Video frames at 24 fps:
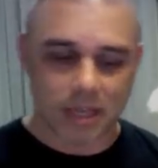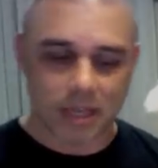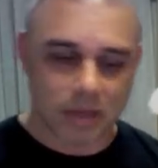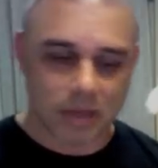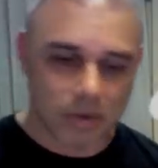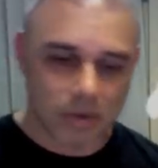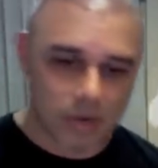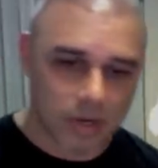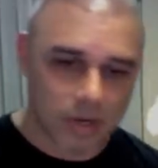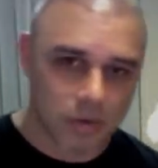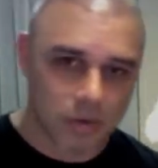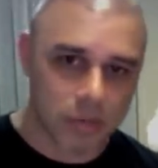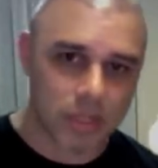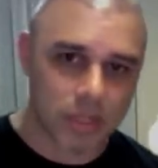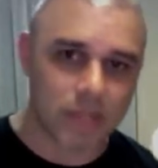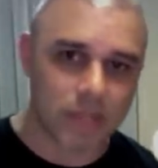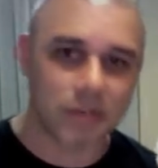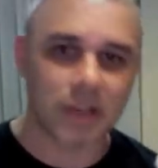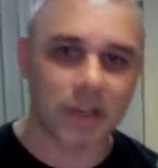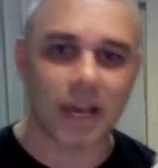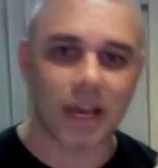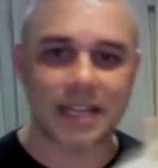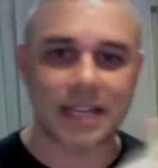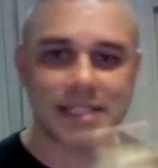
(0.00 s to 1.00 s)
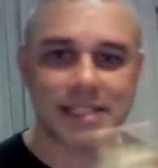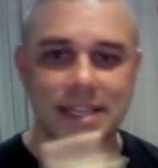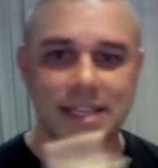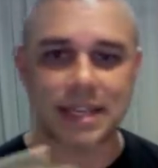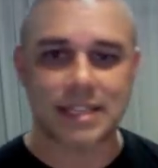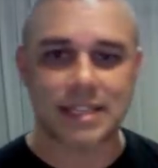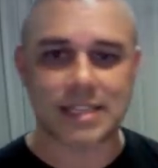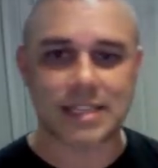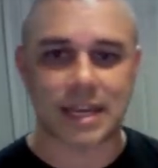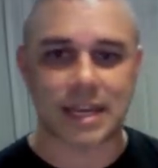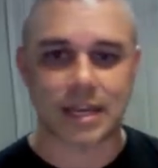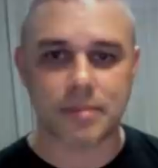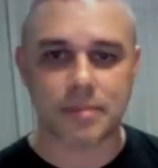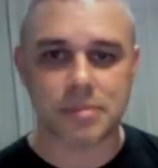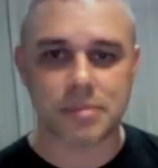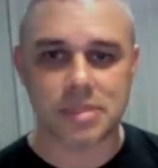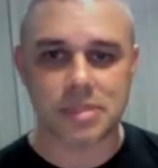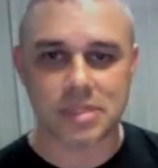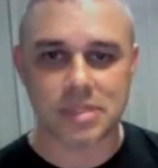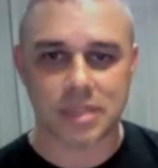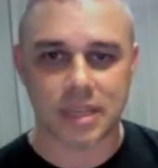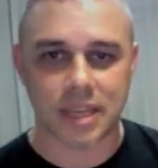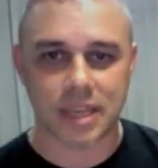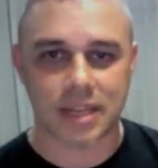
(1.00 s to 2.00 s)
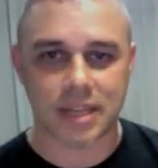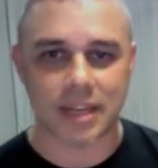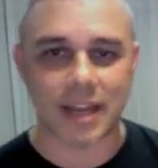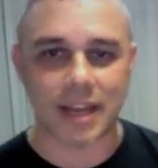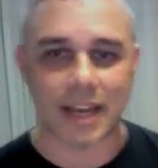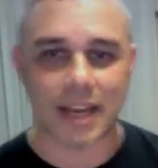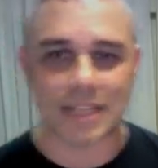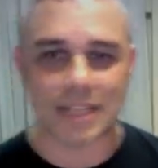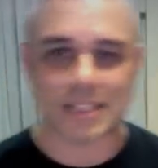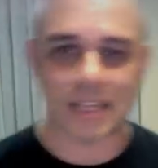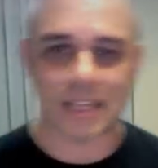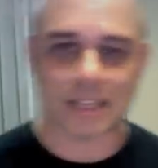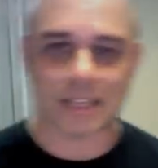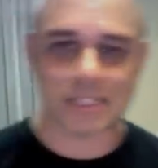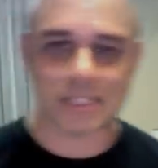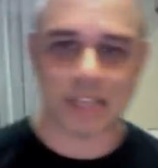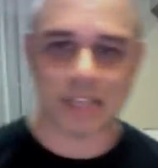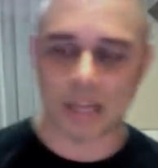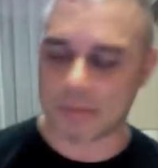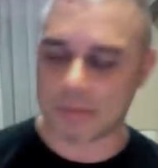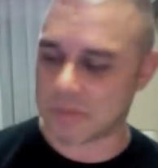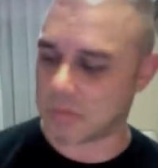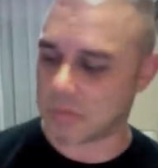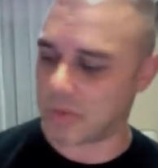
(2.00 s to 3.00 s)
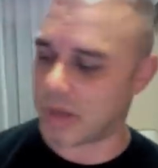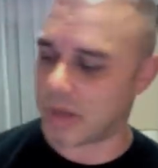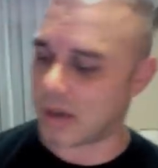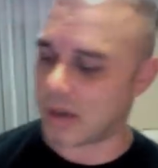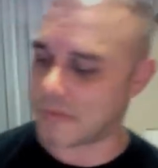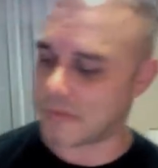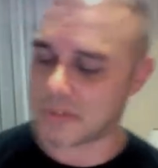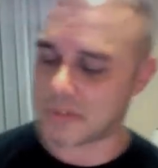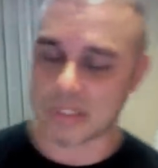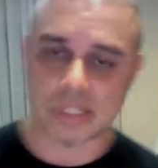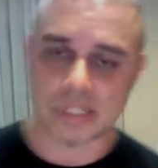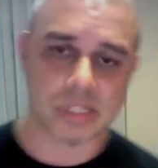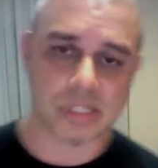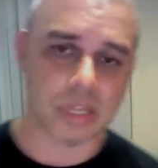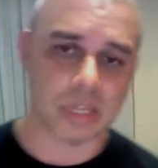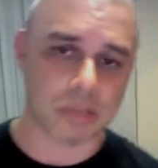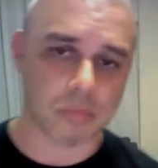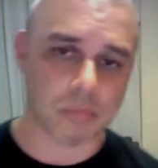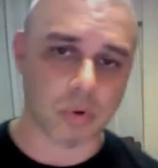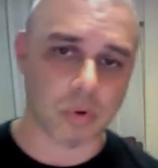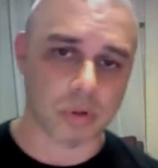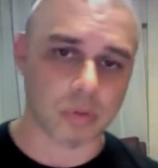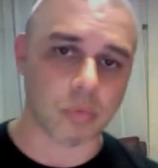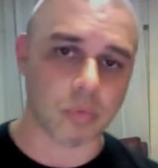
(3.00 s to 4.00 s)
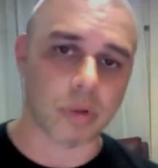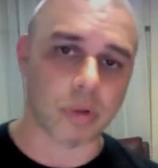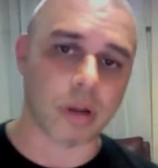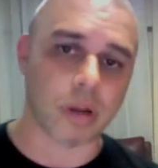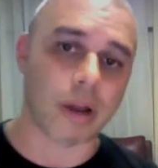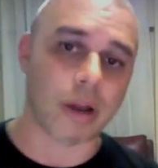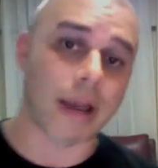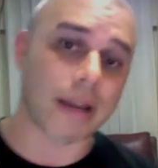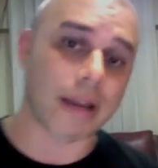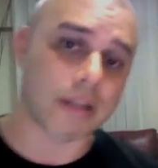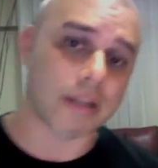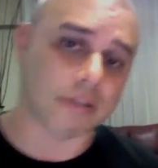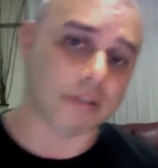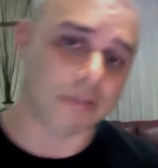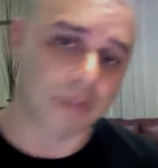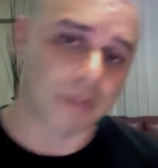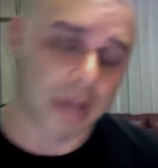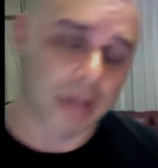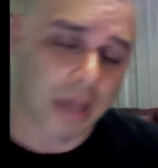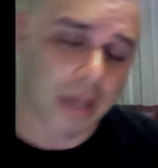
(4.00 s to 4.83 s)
Well, we live in high-tech times, and in high-tech times we often sit more than we are active.